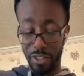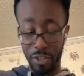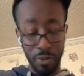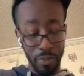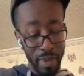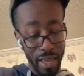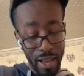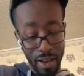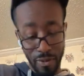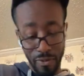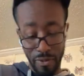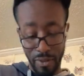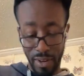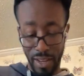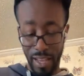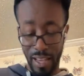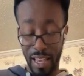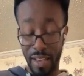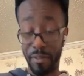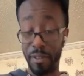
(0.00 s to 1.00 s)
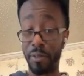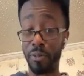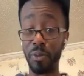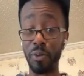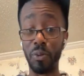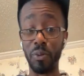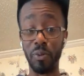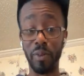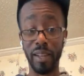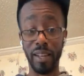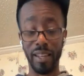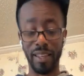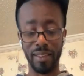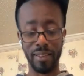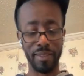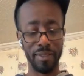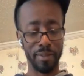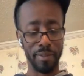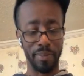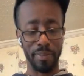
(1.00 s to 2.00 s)
so that she doesn't shoot me out for not
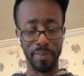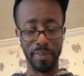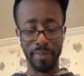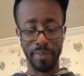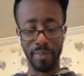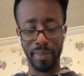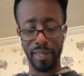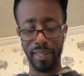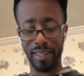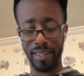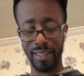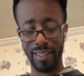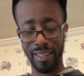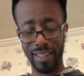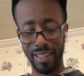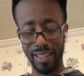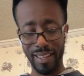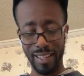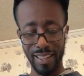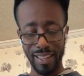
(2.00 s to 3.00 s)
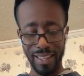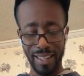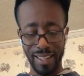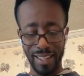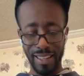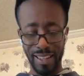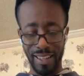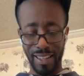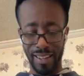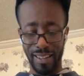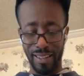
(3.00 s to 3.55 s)
having the food ready. But